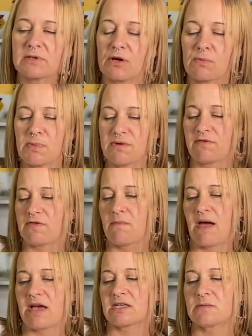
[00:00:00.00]
and hoping for the
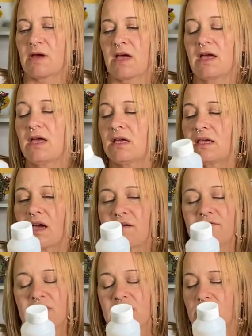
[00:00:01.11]
best. But yeah,
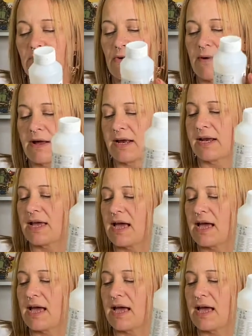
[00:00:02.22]
I've read a bit more about it, and I